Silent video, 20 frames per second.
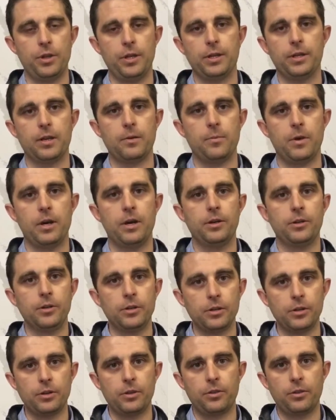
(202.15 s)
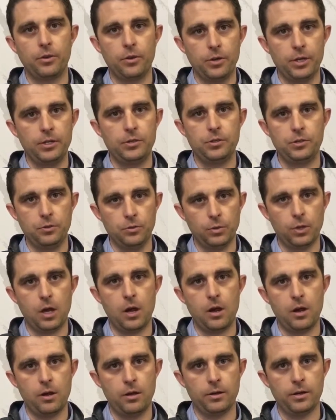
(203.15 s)
They come 132
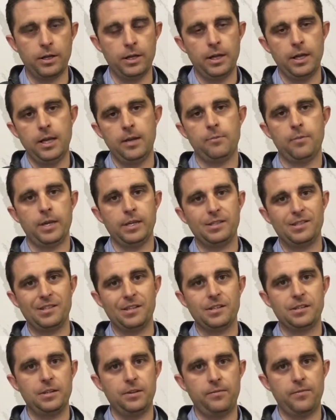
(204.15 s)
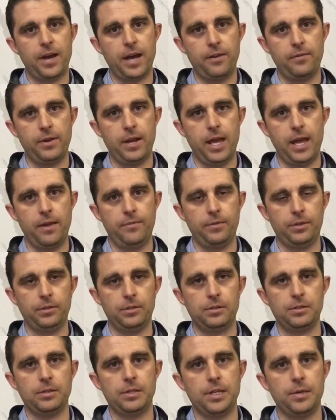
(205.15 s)
long by 65 and a half
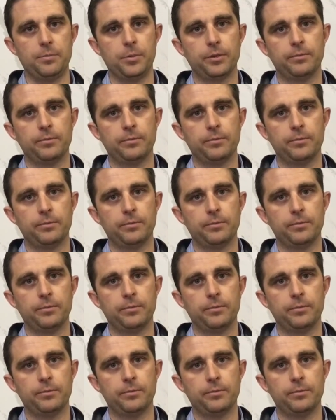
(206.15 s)
inches deep.